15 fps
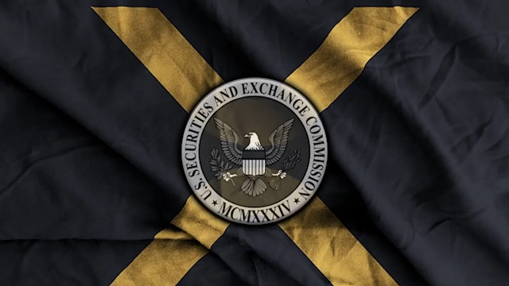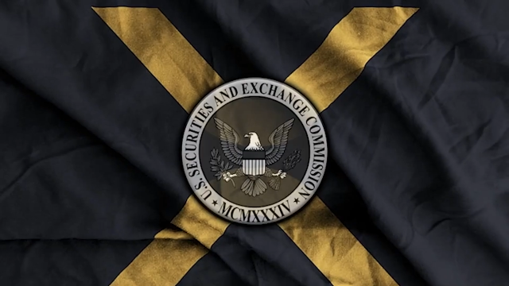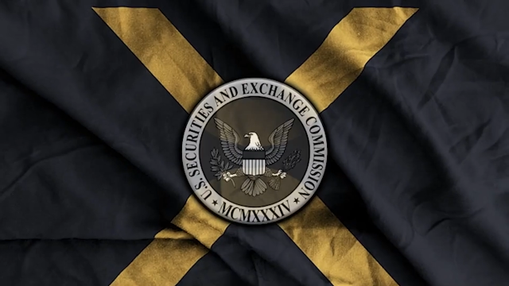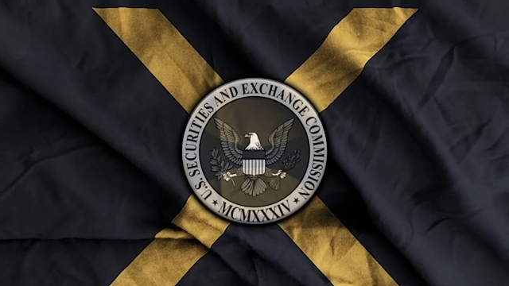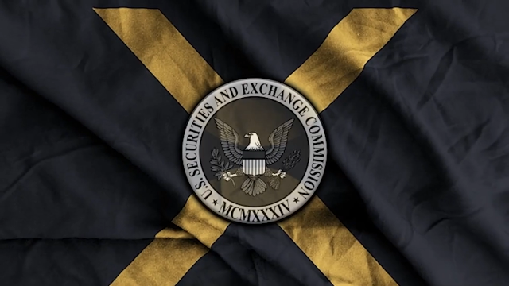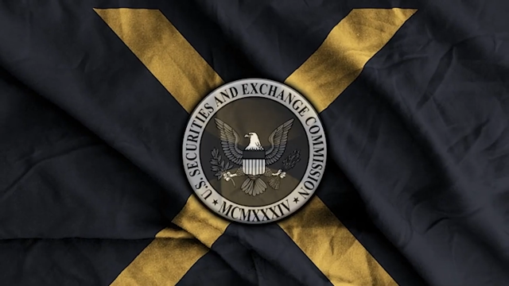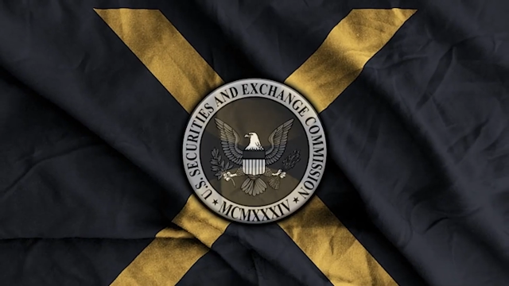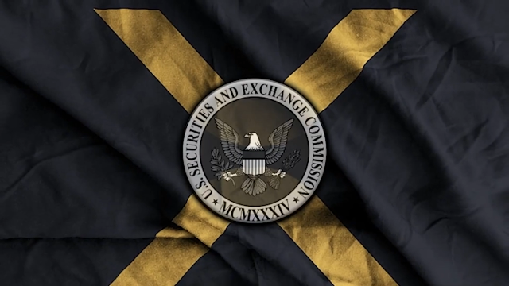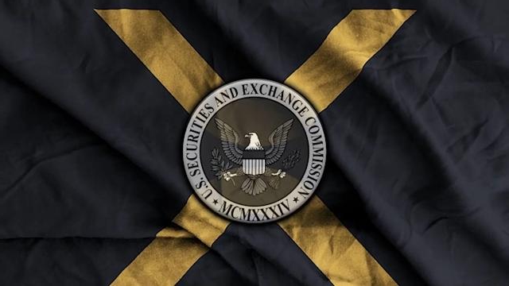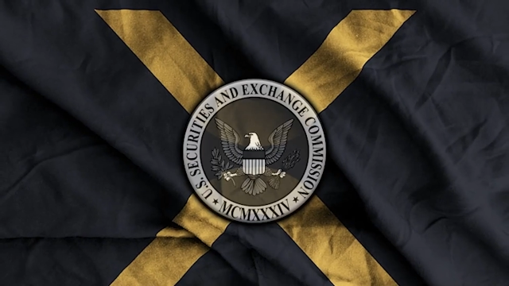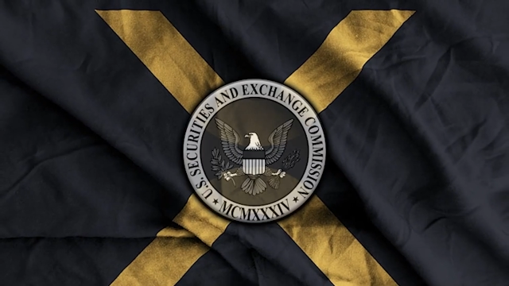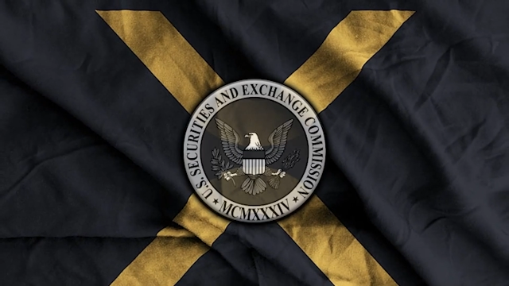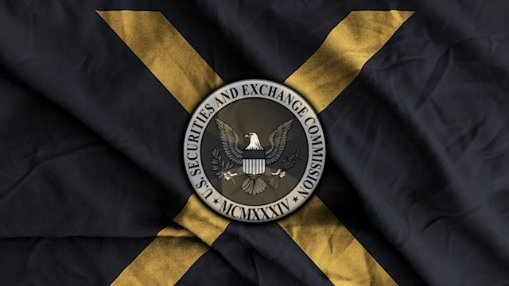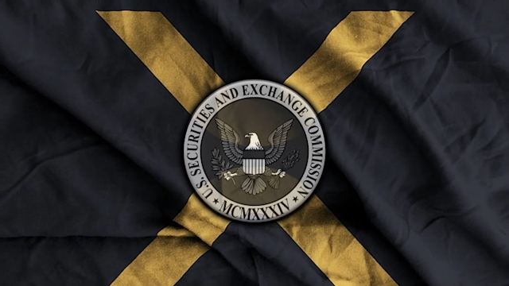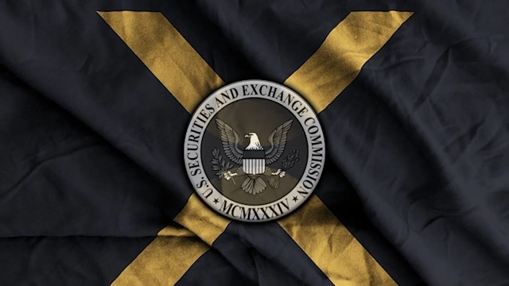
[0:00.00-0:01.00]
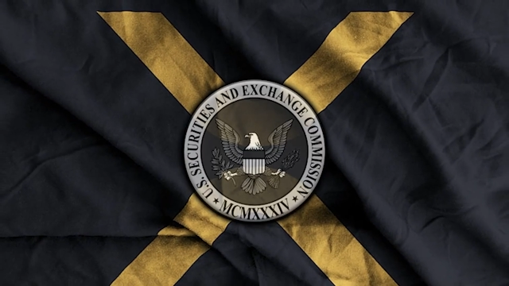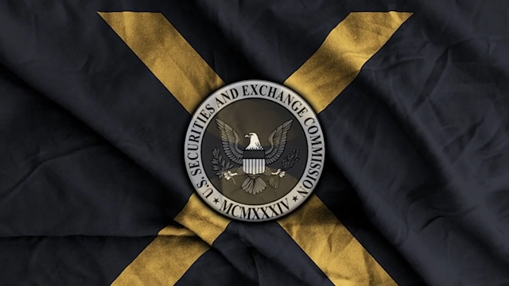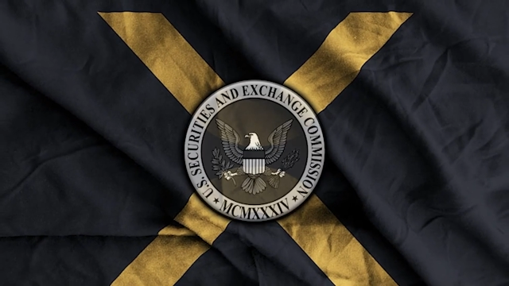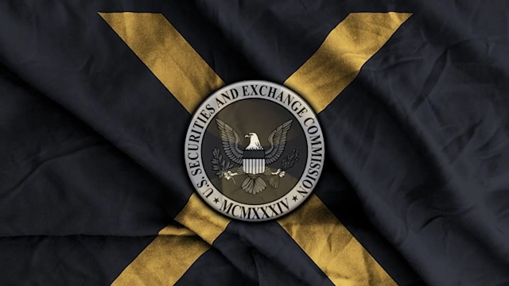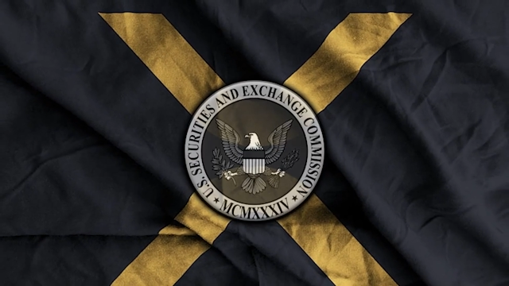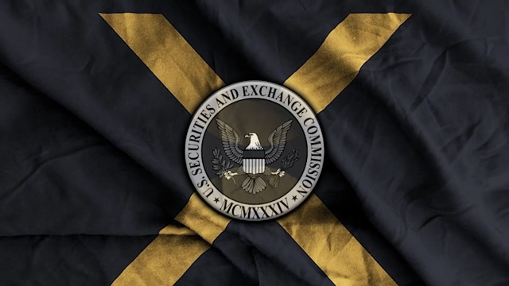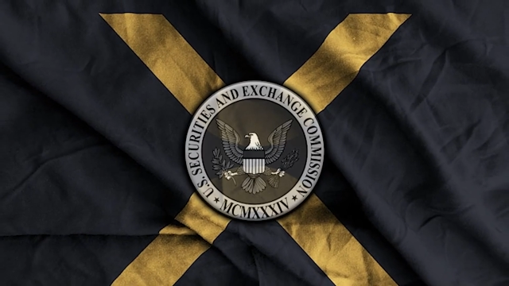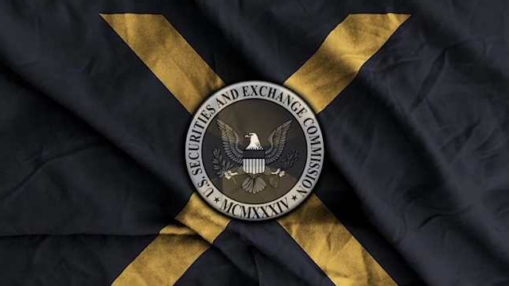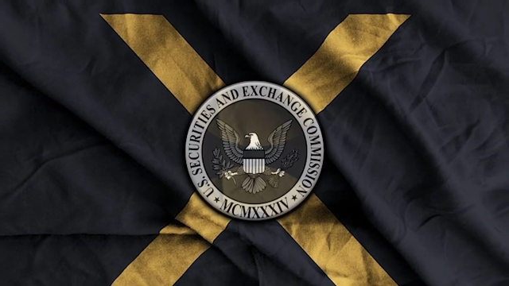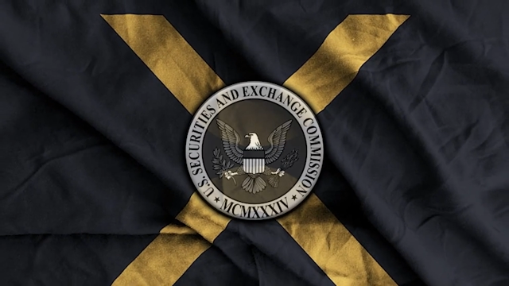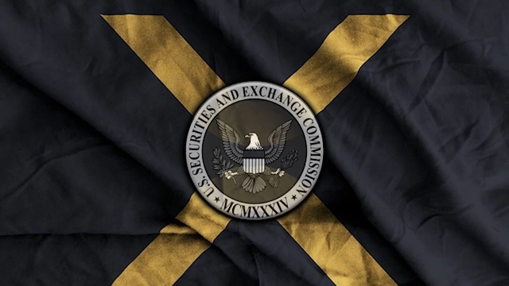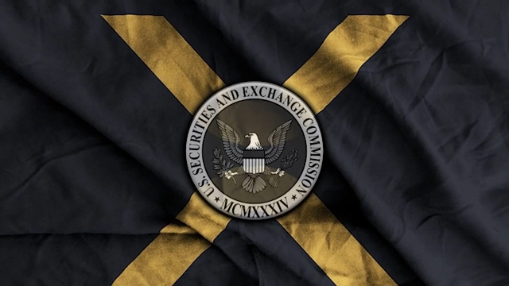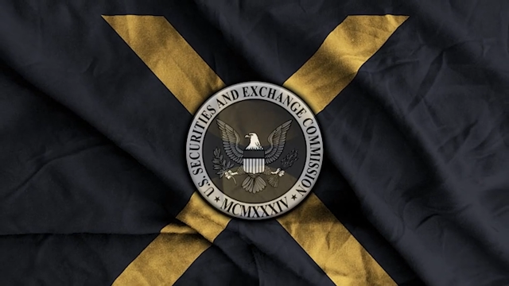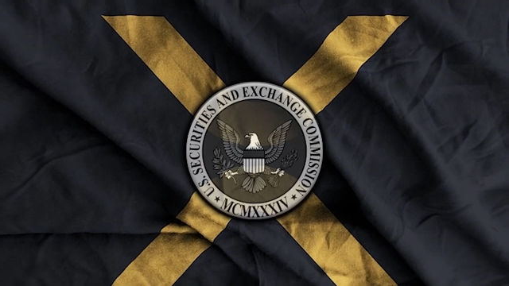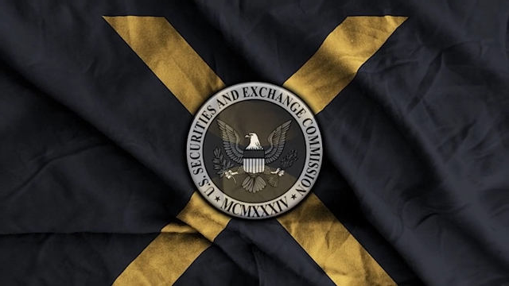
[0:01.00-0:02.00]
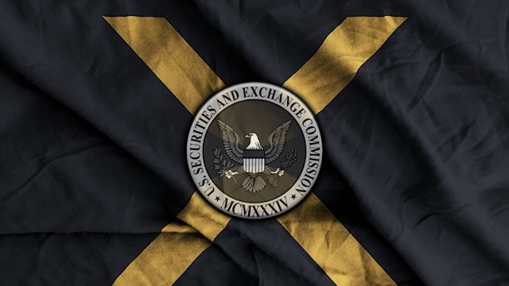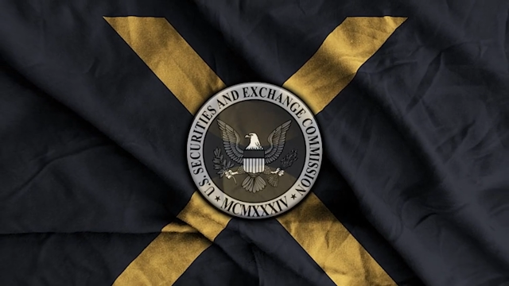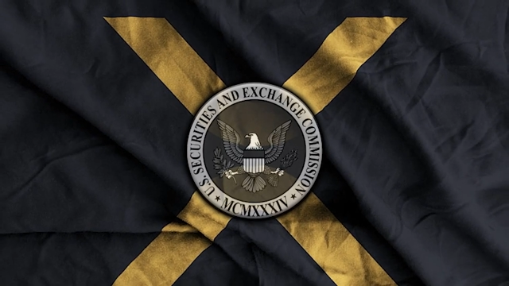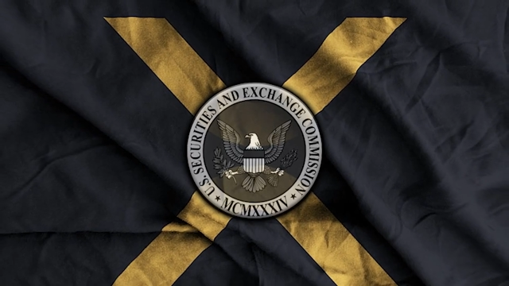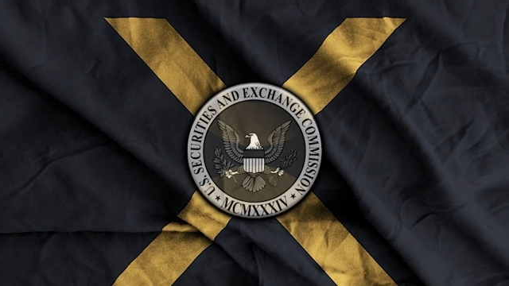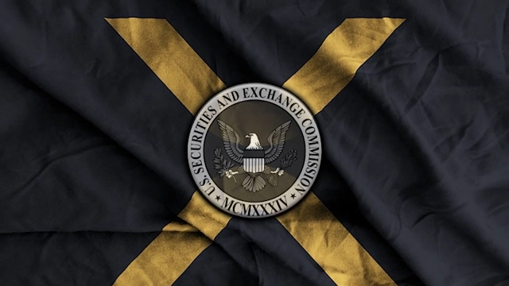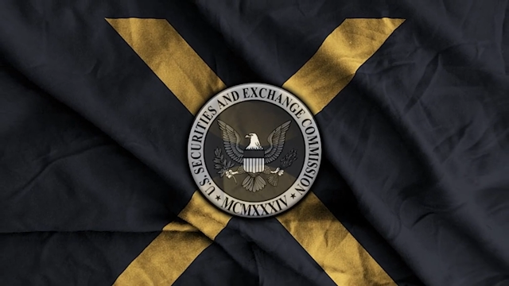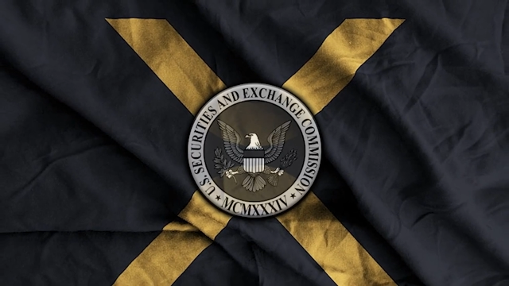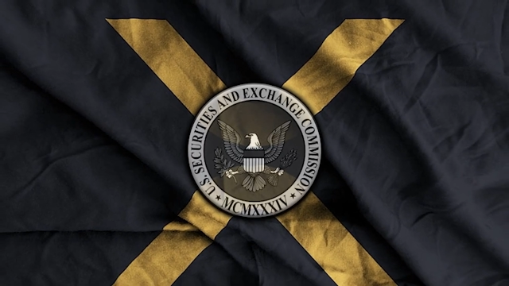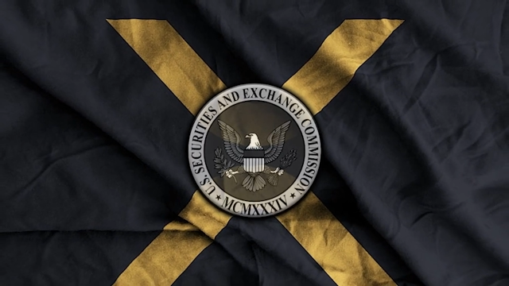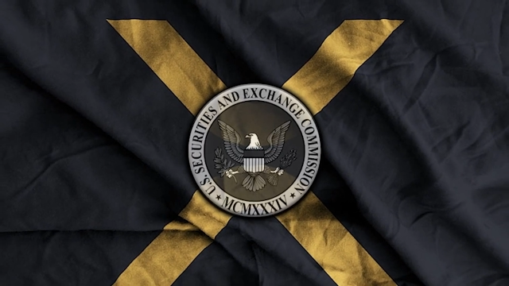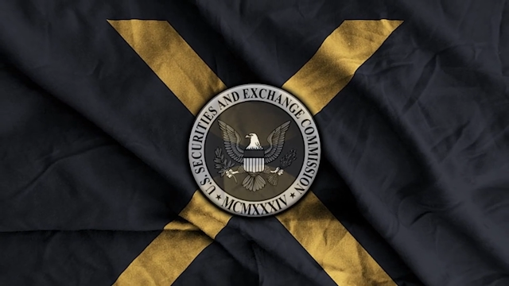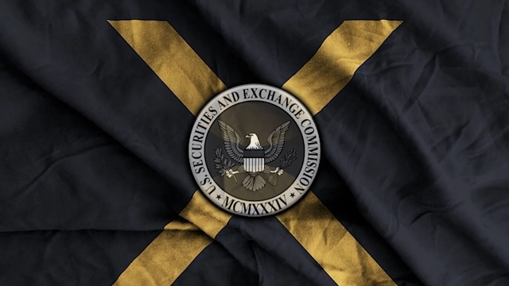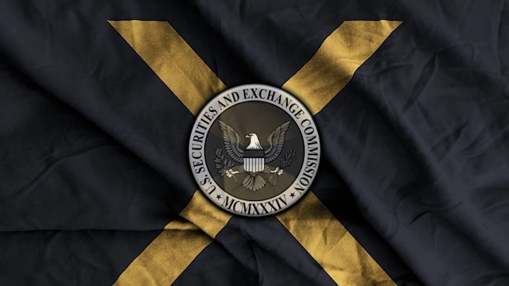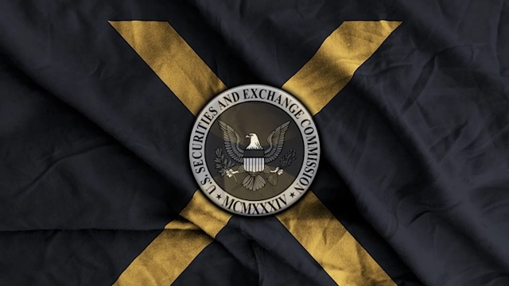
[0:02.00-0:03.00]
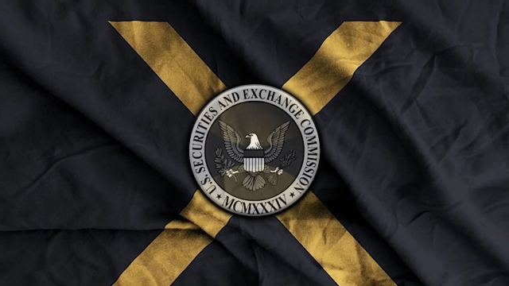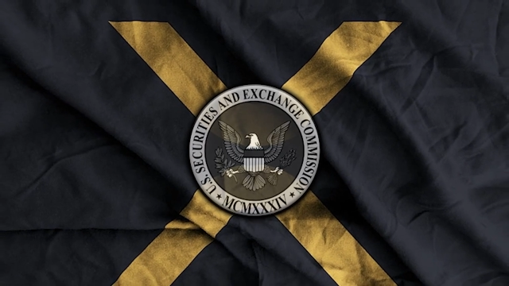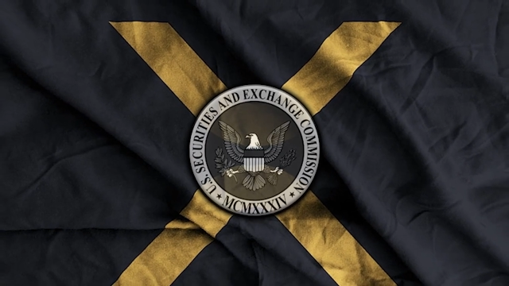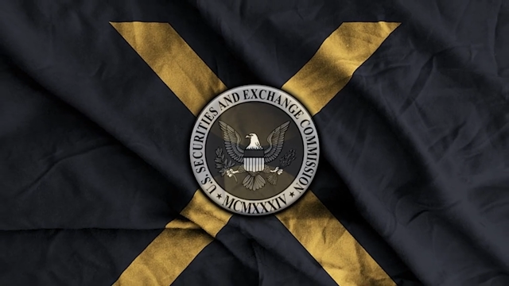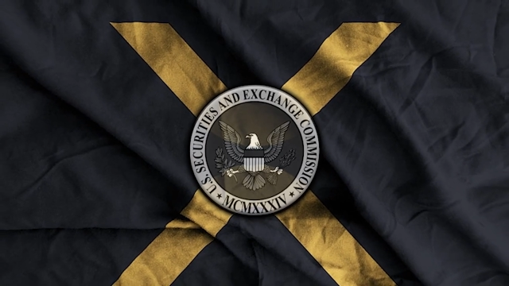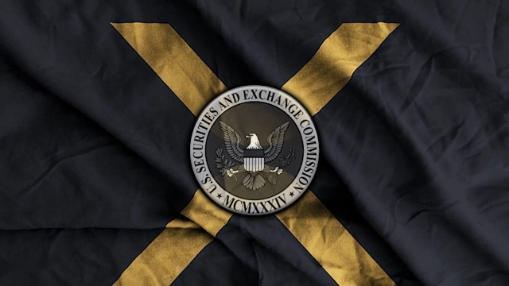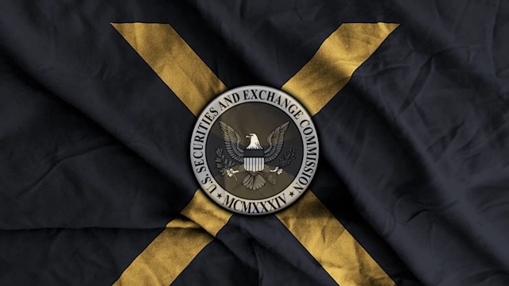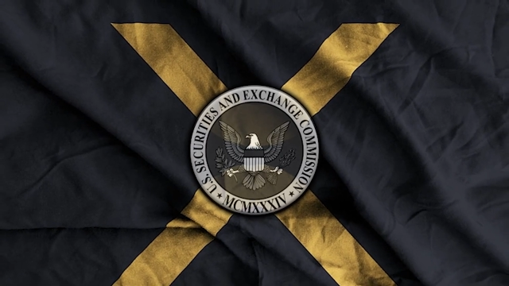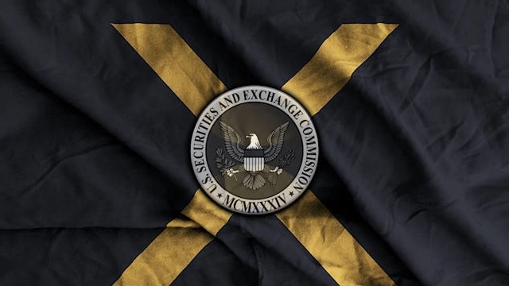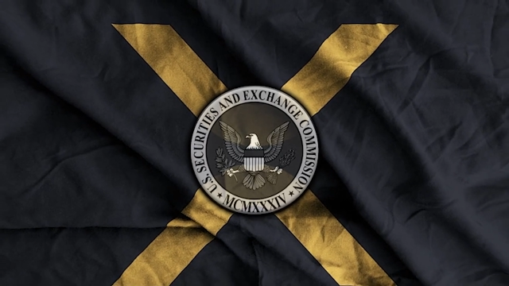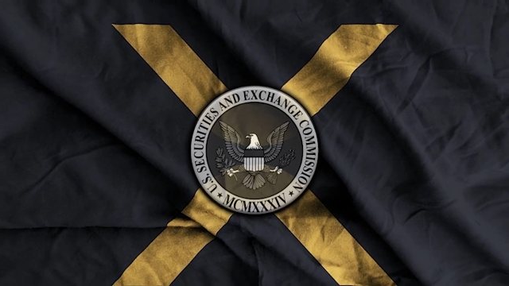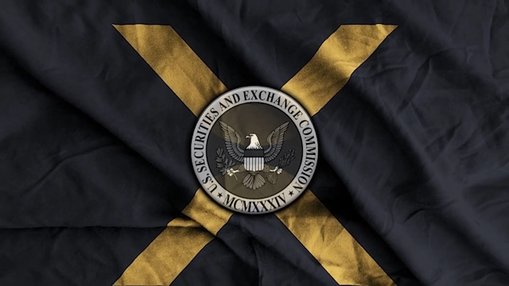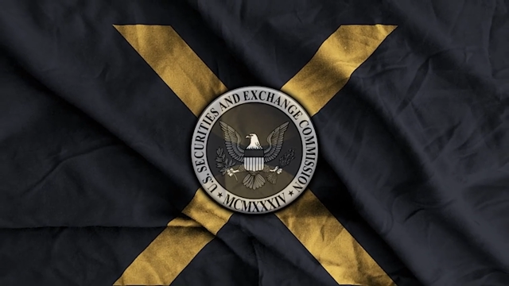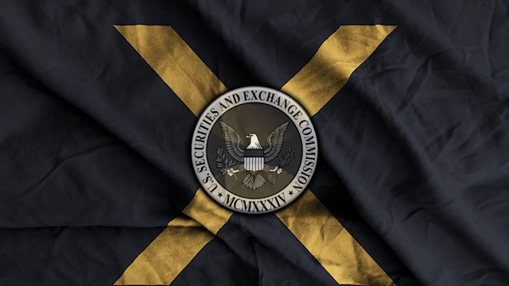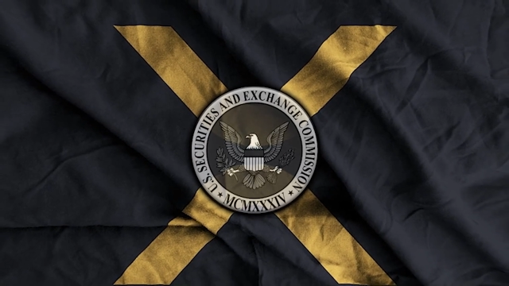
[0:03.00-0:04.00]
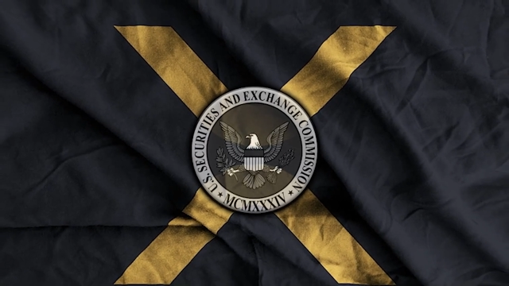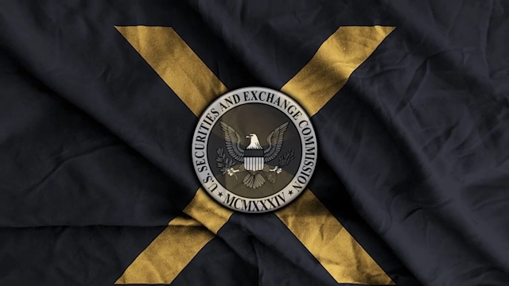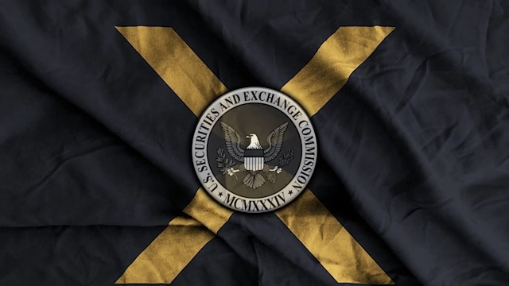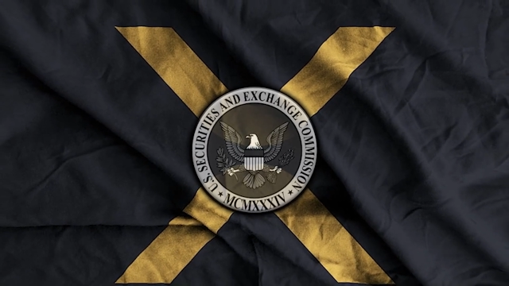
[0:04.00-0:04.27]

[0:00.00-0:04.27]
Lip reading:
No face is visible, so there are no lips to read.